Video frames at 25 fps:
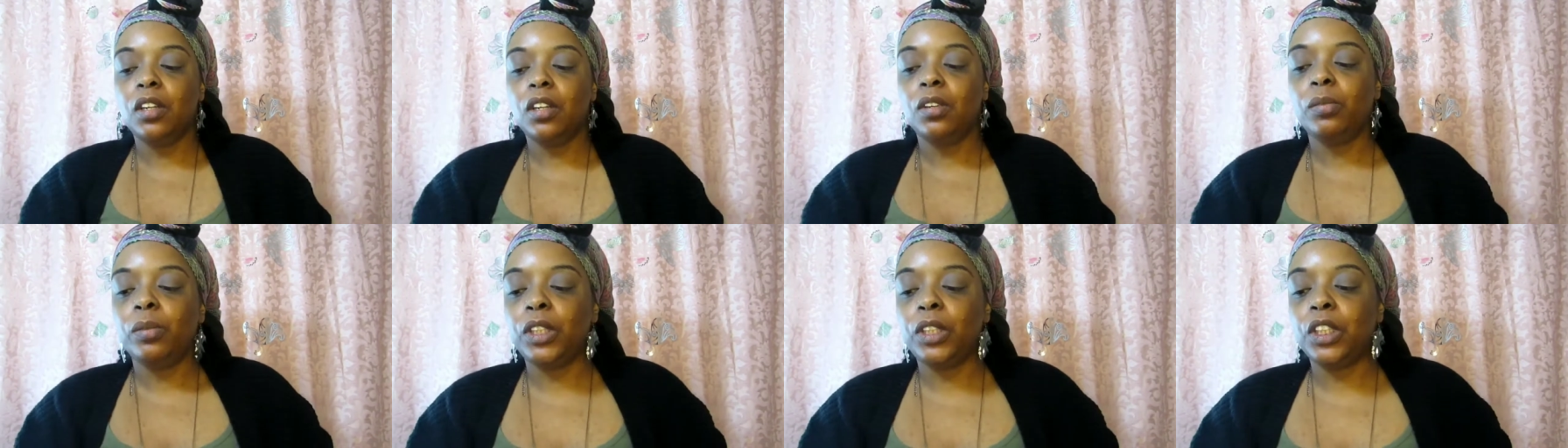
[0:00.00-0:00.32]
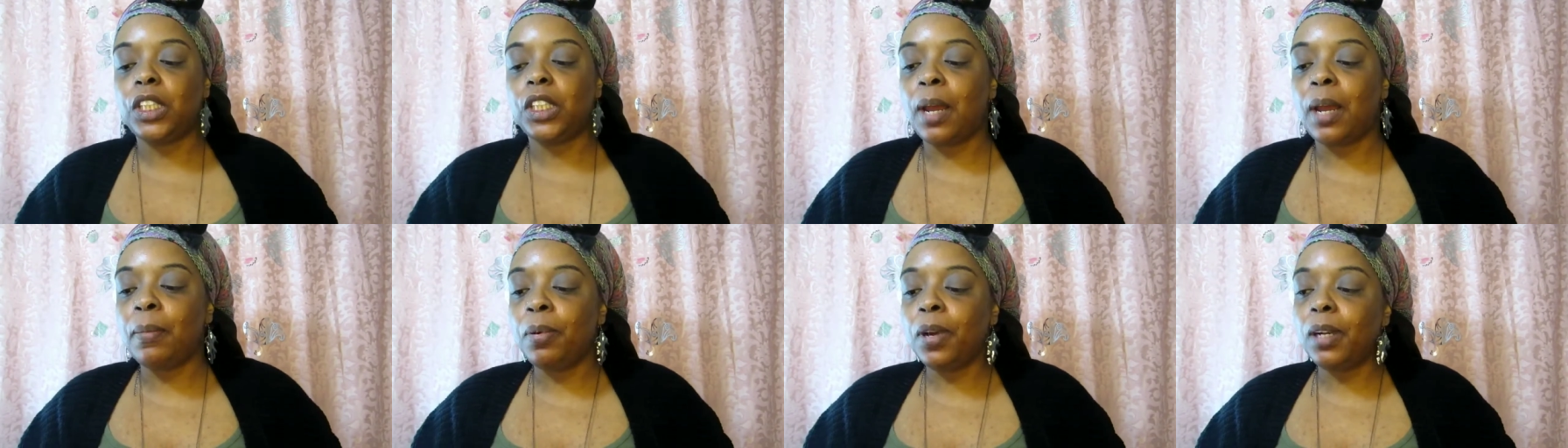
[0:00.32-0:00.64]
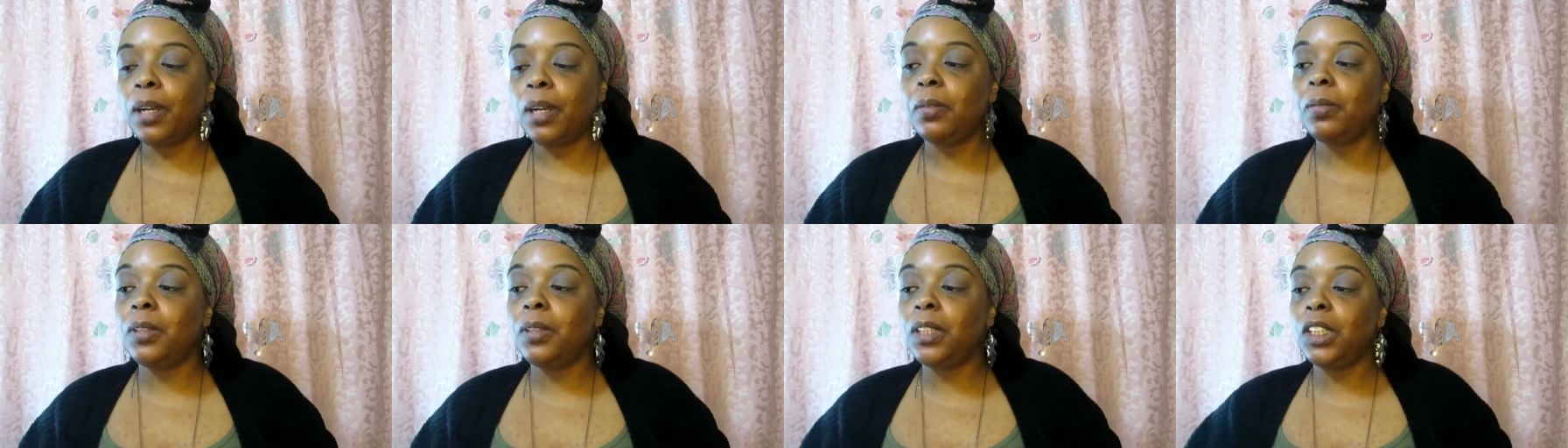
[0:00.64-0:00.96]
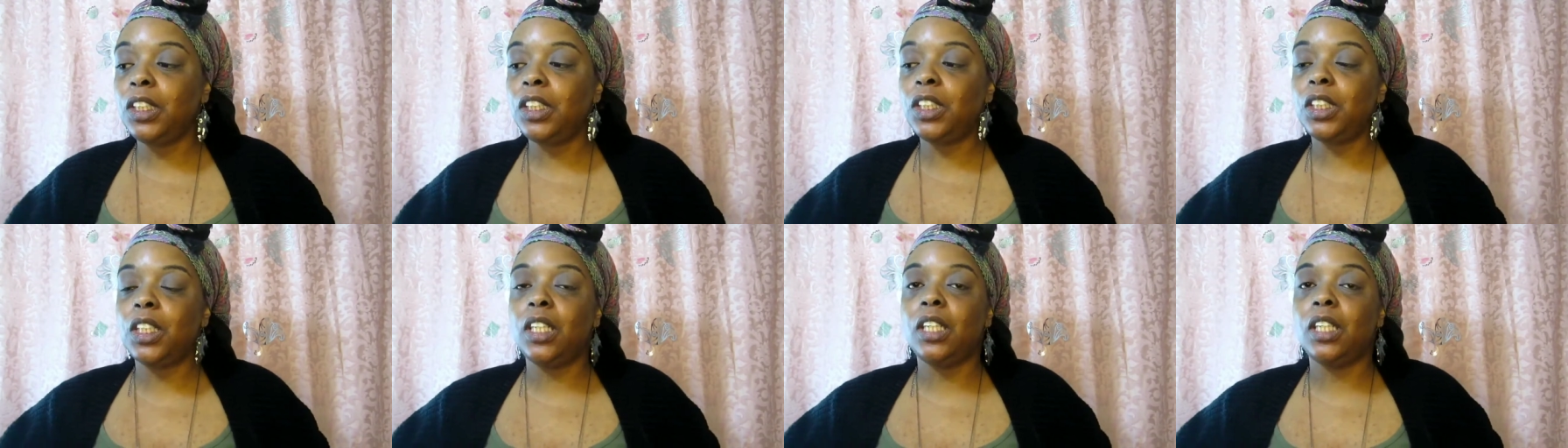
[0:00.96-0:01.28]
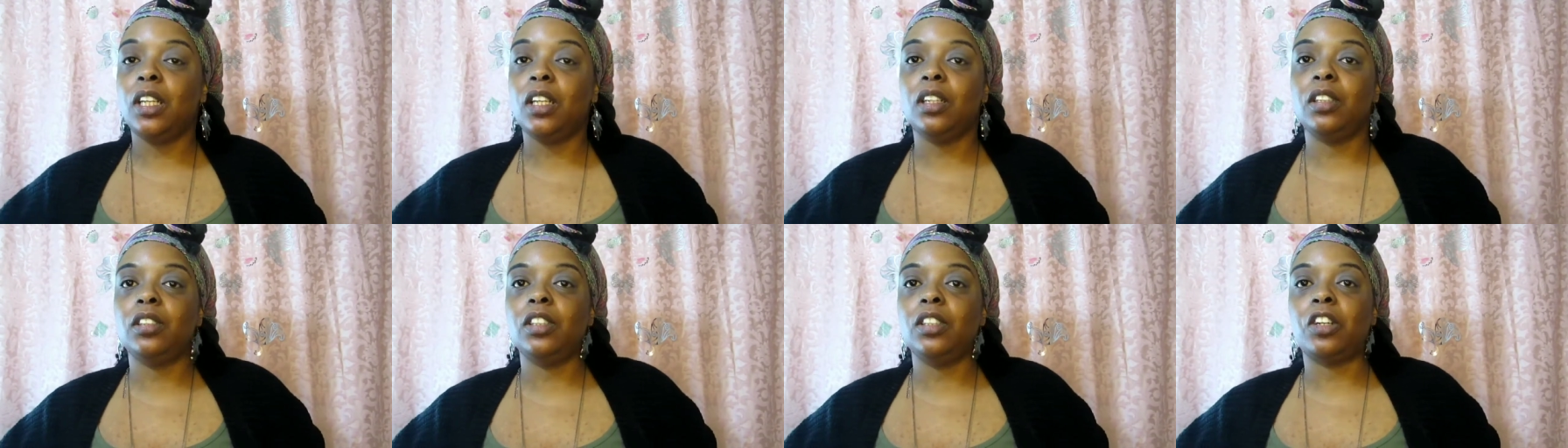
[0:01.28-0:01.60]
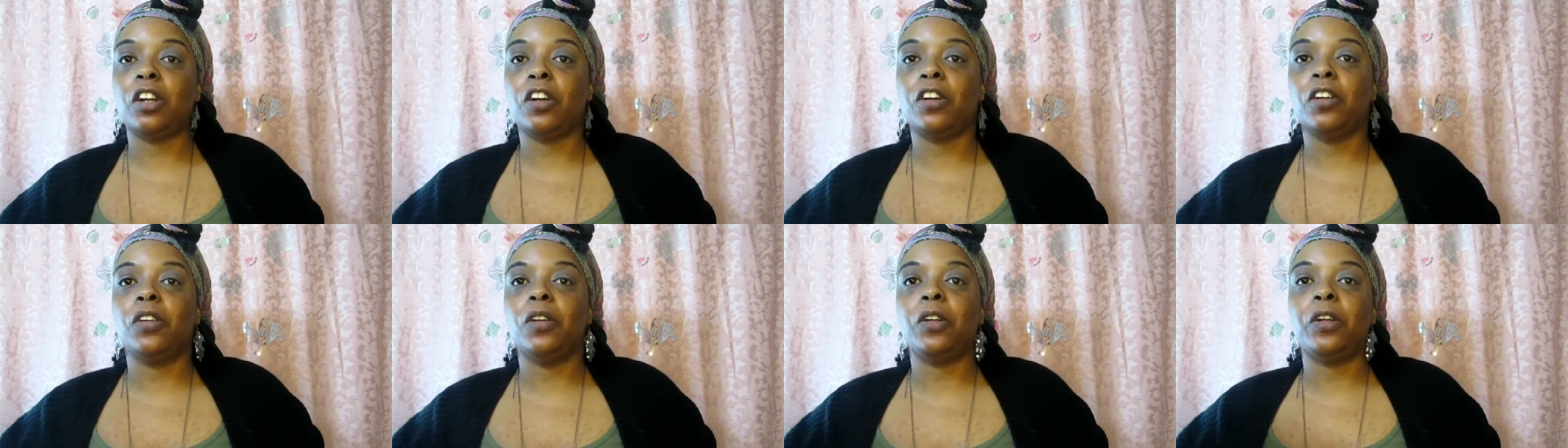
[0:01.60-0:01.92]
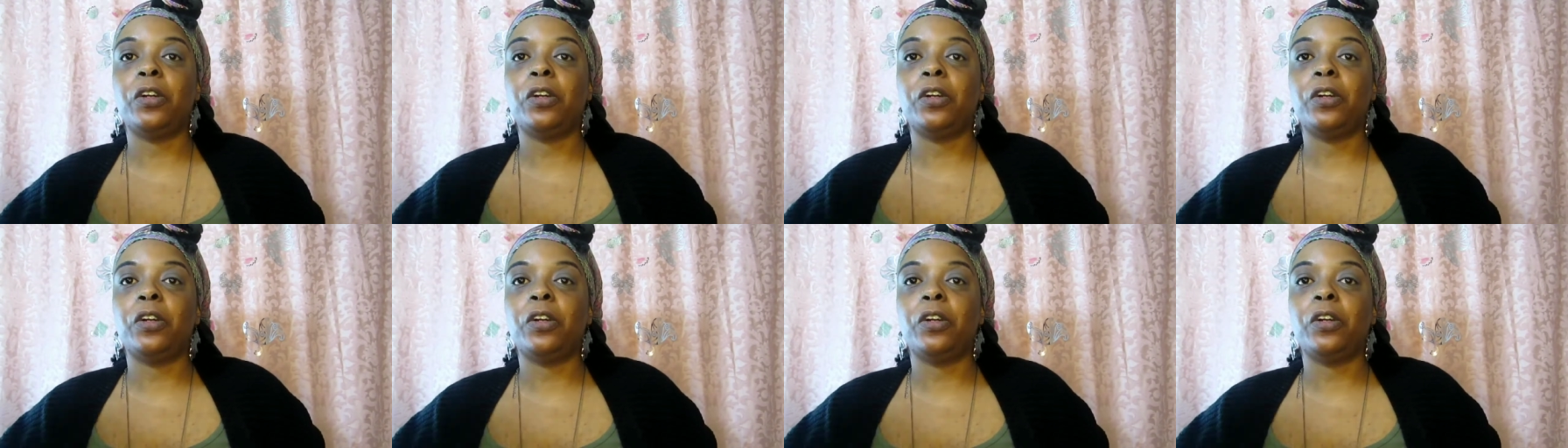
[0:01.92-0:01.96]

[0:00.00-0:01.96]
which I probably should start